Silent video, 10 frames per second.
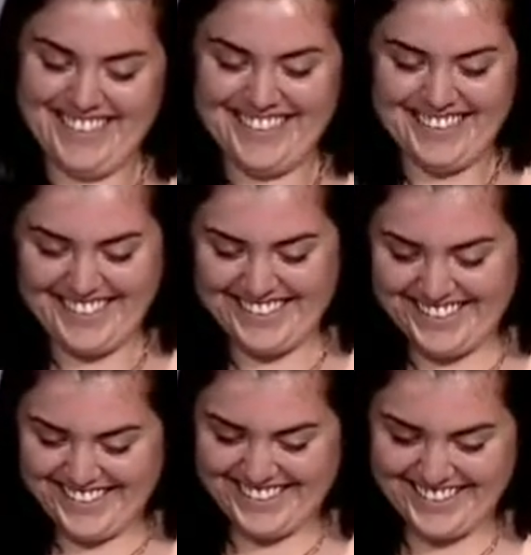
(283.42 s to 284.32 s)

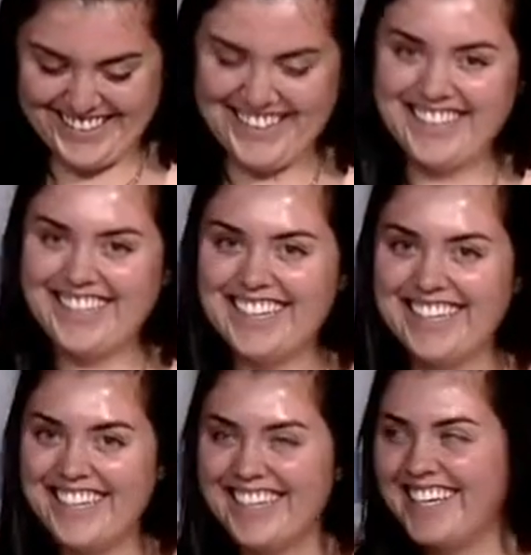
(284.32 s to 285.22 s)

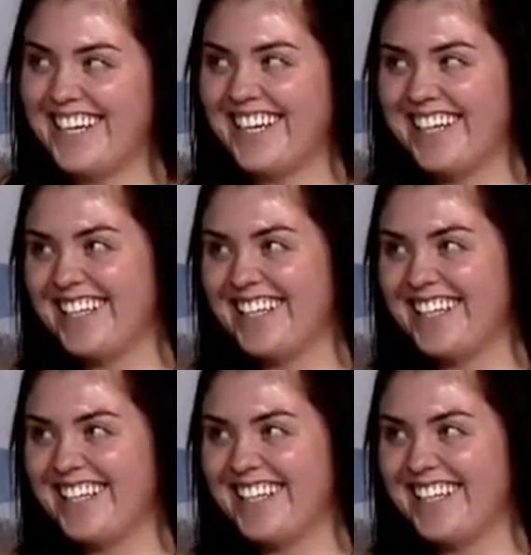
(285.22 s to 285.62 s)
(not speaking)